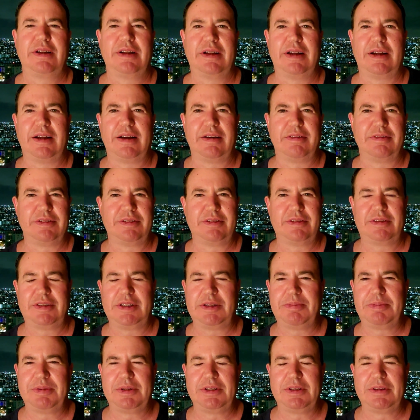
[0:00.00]
Uh, I was
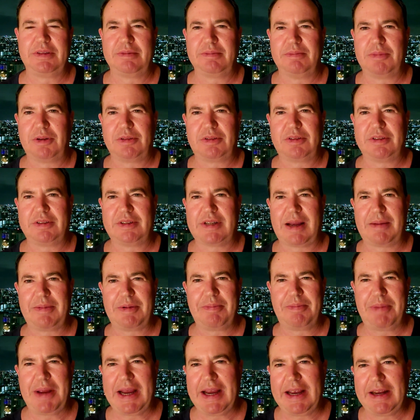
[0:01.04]
sleeping most of the time in
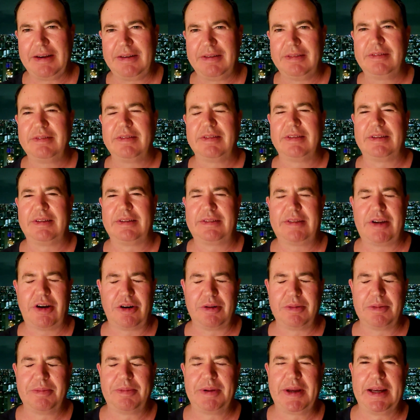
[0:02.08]
pain,
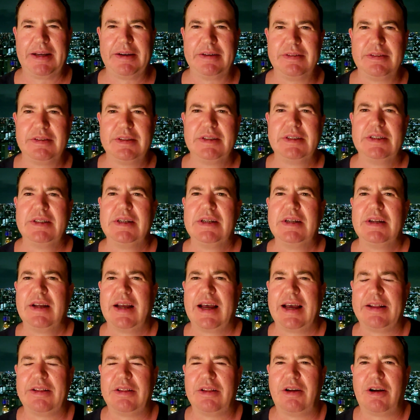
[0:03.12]
terrible pain.
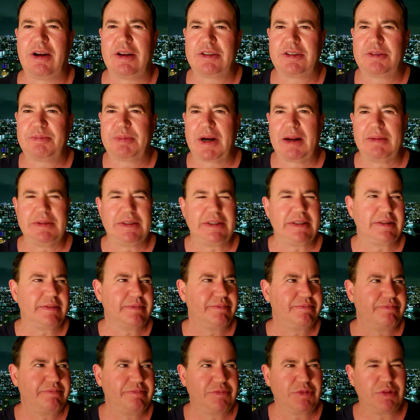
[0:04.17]
Had lost probably
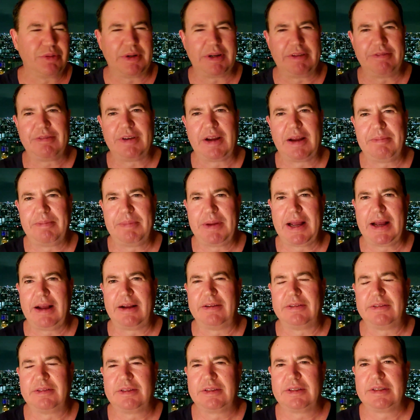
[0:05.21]
25
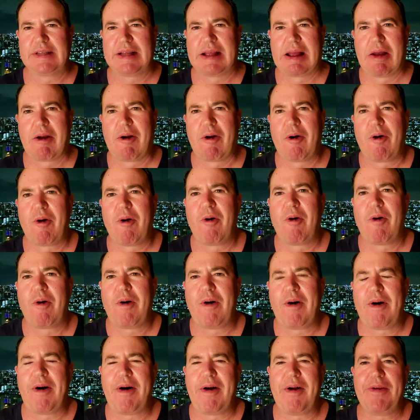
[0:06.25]
pounds.
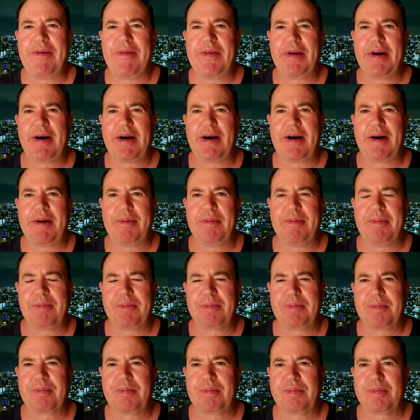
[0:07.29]
And, um,
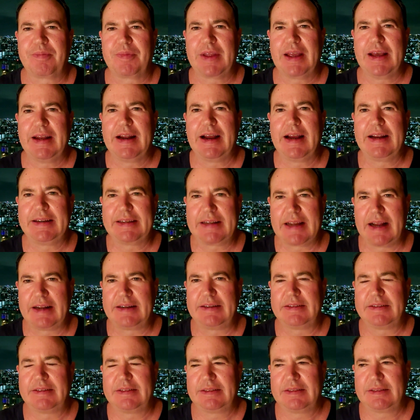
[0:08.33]
and I'd
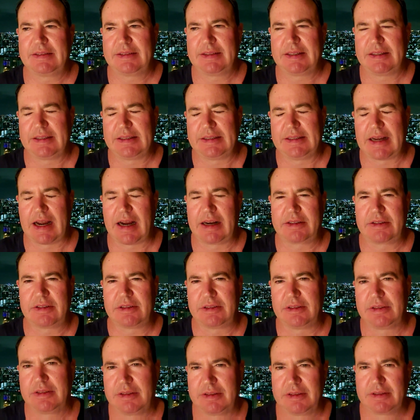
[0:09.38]
gone to the
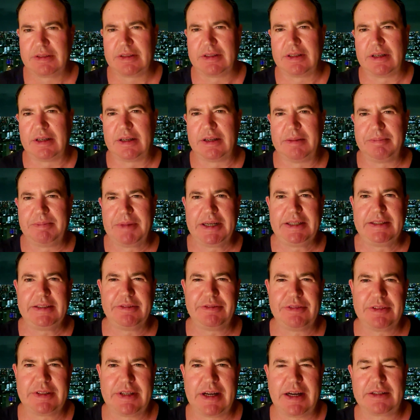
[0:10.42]
doctors, uh, many
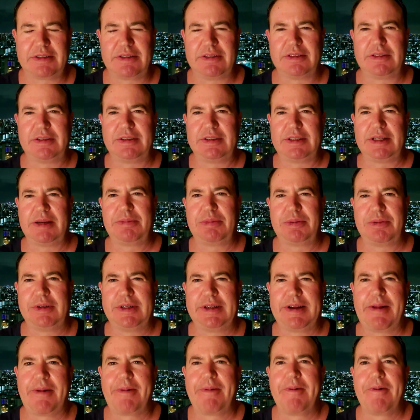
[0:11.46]
different doctors at that
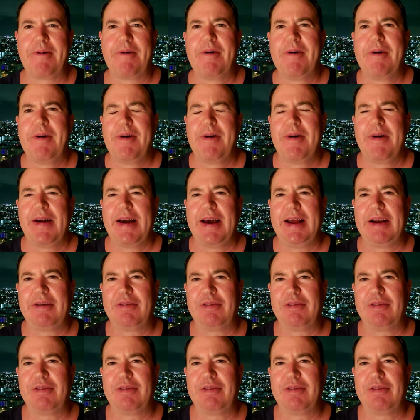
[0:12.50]
point, and